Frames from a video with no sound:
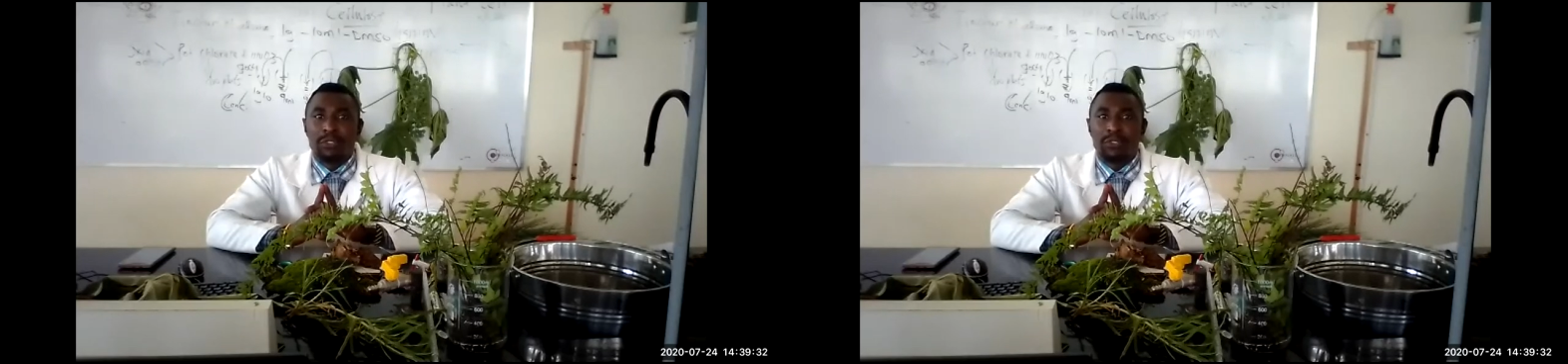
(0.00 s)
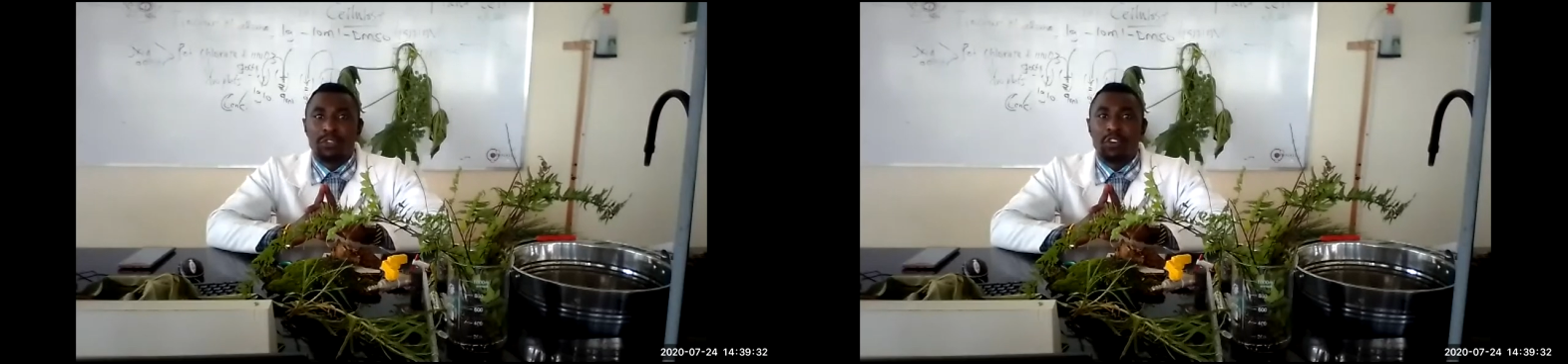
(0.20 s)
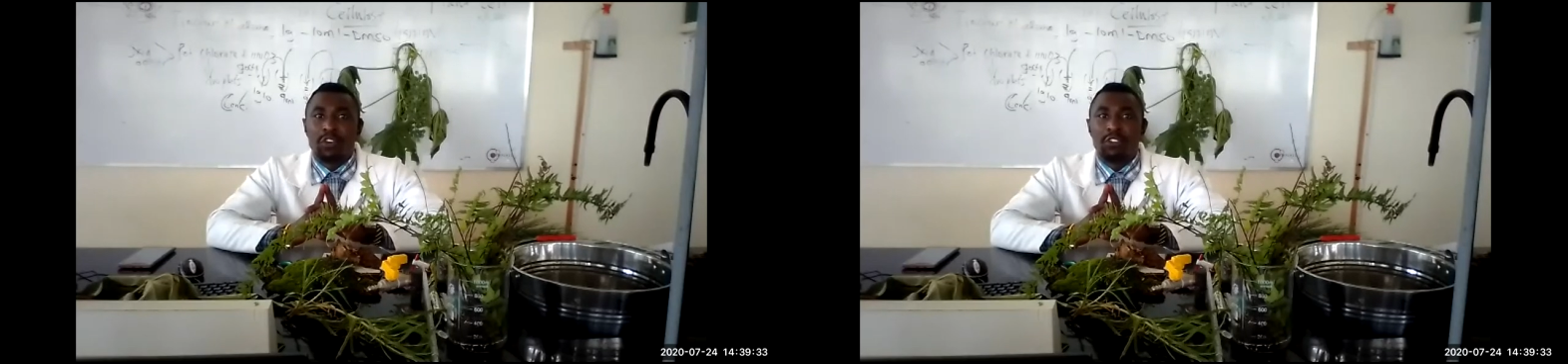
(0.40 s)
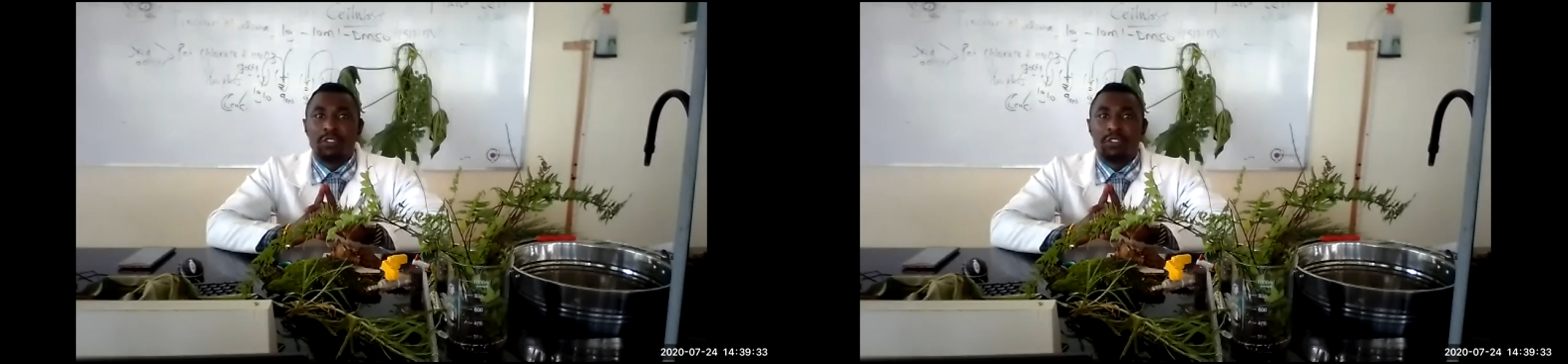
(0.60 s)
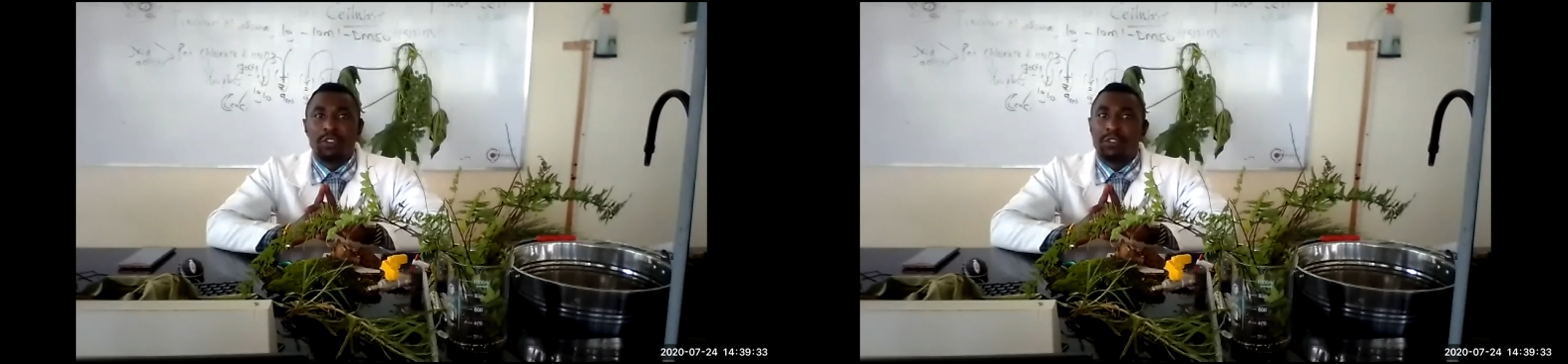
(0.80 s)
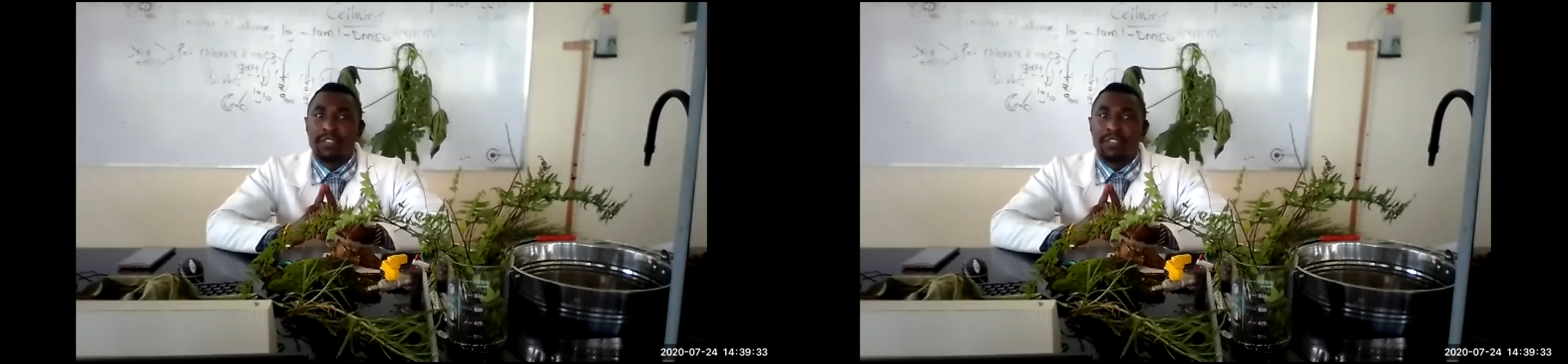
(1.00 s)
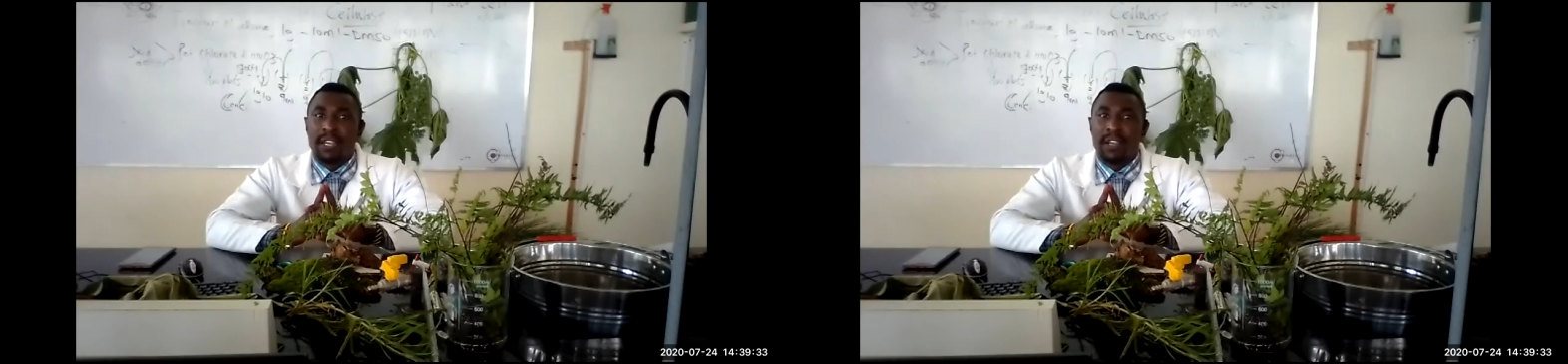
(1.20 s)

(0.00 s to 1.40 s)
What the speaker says: called chlorophyll